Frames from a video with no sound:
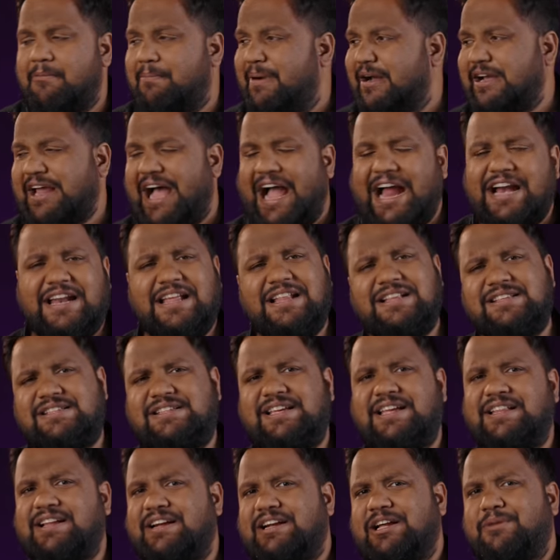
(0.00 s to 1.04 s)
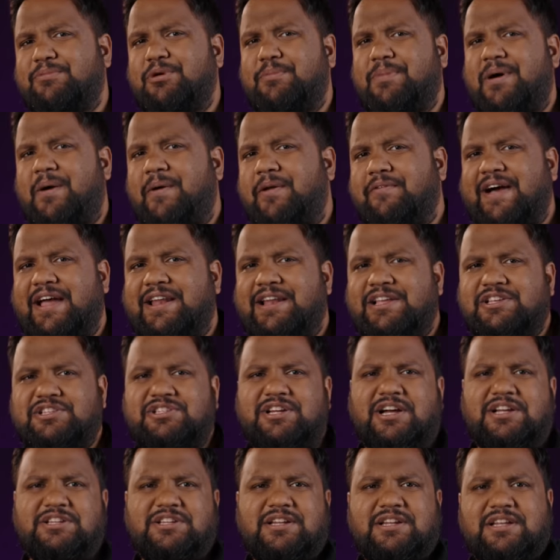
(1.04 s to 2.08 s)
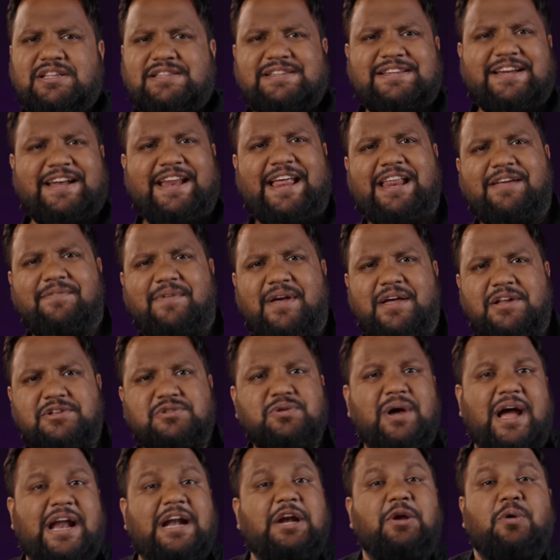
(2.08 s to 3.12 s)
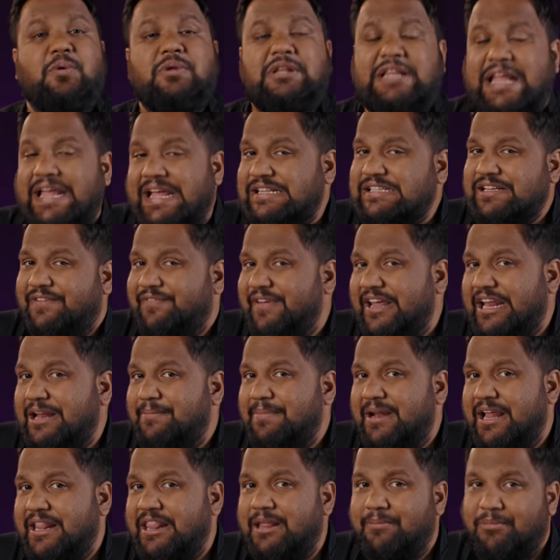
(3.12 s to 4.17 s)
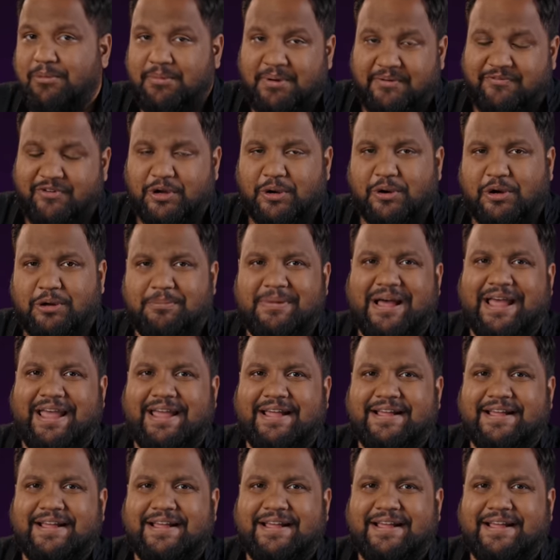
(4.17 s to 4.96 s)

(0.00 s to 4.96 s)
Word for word: But I didn't see the turbo power wireless charger listed anywhere. So I don't think it's available at the moment for you to buy.